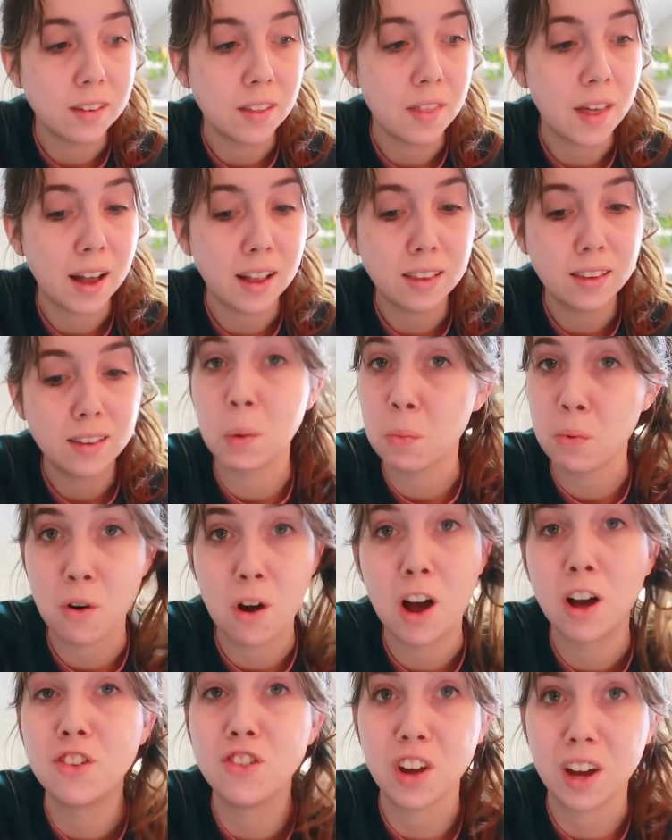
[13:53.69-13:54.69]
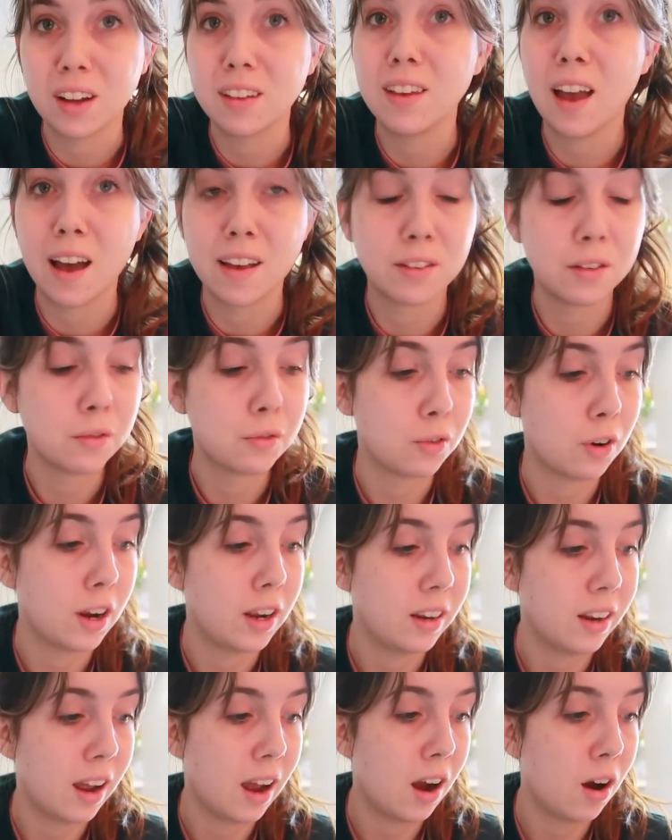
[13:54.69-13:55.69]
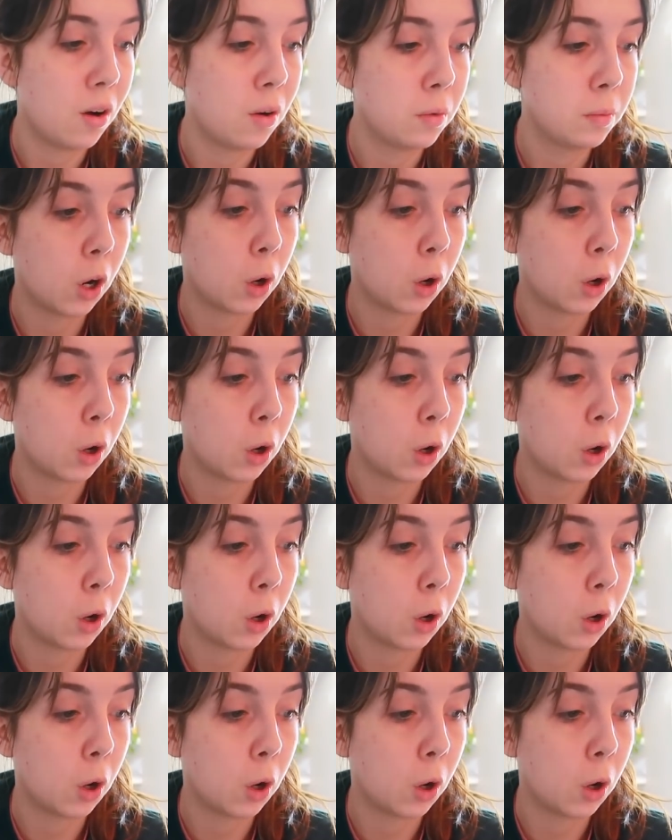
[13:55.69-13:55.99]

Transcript: and that's the project as of right now.